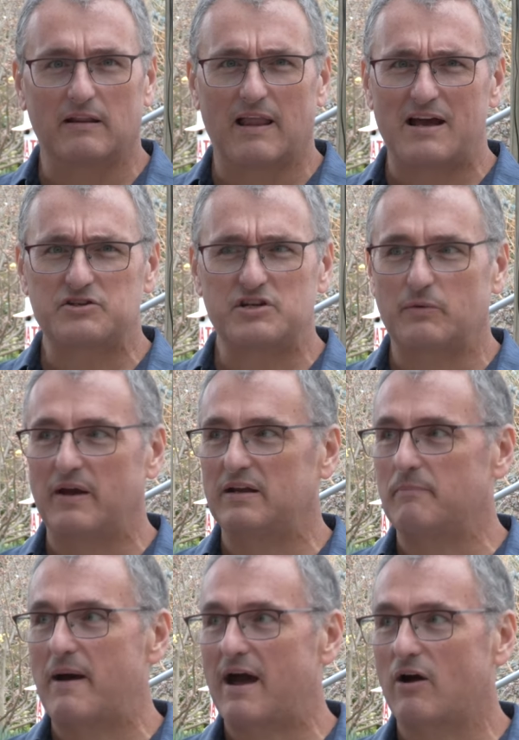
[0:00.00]
And last year we had
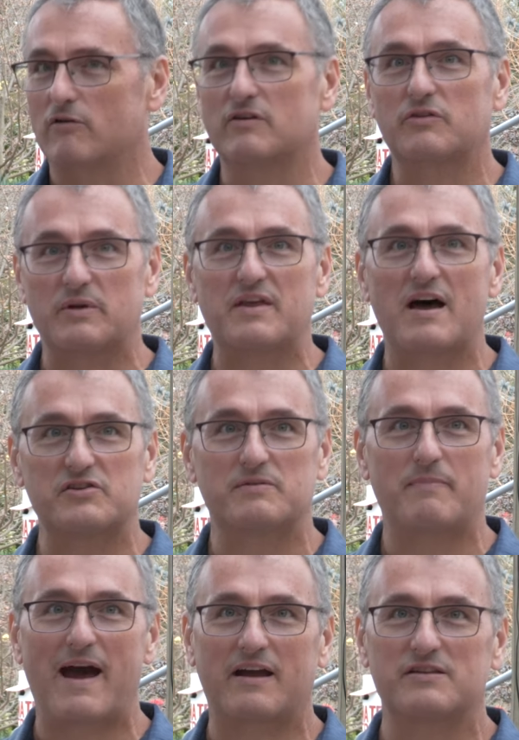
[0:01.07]
to pack over
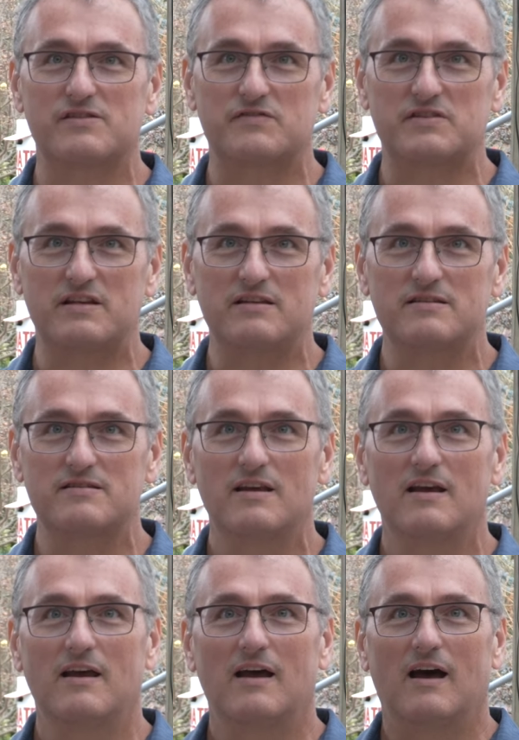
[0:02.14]
3,000 packets of seeds
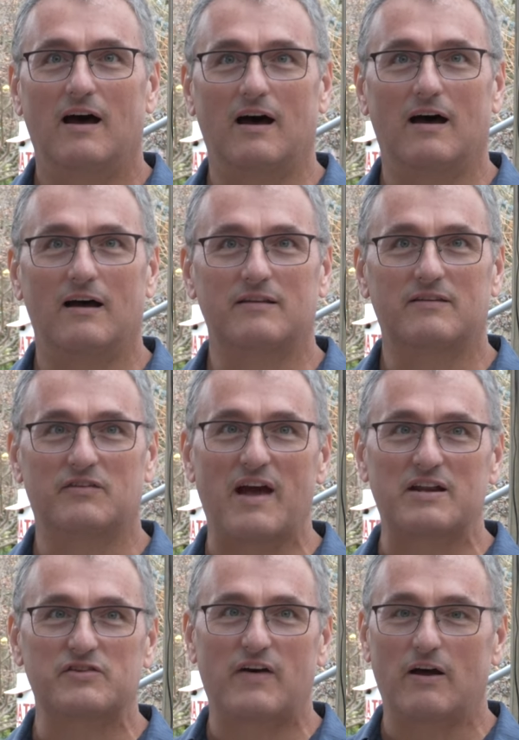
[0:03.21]
uh, to
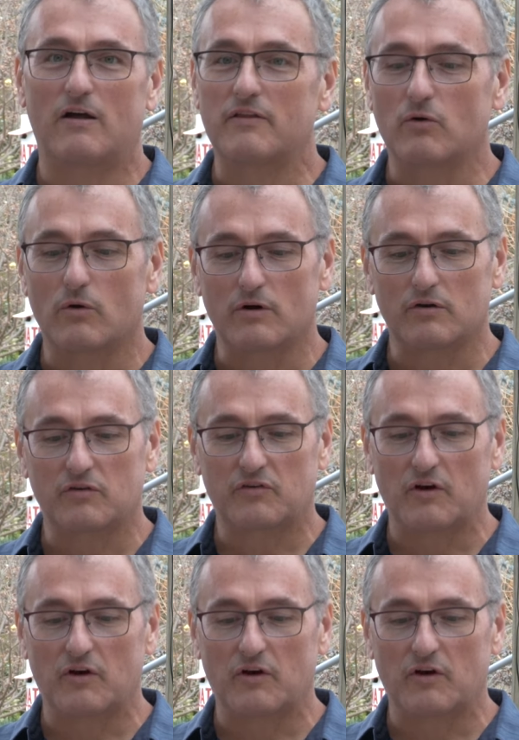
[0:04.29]
satisfy all the orders.